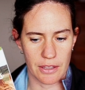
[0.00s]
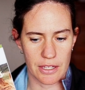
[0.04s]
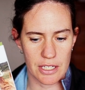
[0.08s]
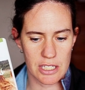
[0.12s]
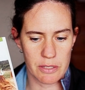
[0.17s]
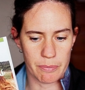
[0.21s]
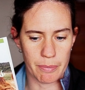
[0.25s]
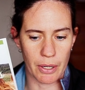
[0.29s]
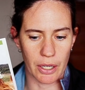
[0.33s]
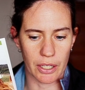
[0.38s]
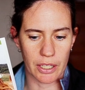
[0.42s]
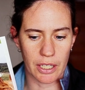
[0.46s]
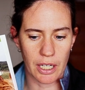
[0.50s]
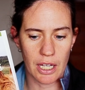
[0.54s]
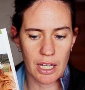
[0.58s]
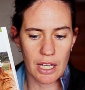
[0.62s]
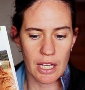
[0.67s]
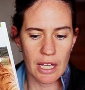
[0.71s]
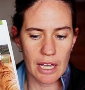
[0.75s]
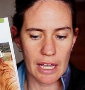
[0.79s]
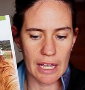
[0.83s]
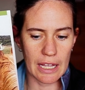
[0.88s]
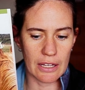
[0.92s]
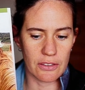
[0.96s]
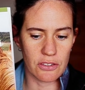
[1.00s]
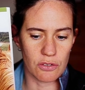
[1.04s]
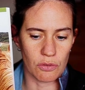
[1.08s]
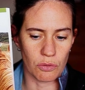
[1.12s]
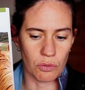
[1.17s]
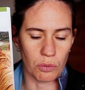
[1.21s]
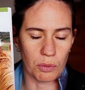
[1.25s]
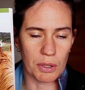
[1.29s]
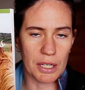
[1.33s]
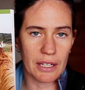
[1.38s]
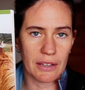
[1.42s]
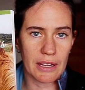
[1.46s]
This book, it's
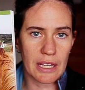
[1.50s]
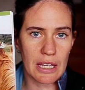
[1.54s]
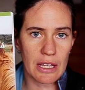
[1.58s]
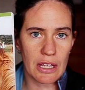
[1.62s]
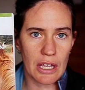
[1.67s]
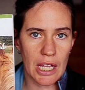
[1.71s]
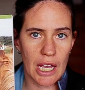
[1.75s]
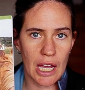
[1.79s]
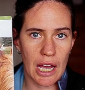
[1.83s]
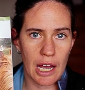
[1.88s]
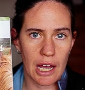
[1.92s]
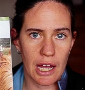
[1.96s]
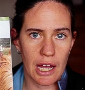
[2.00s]
really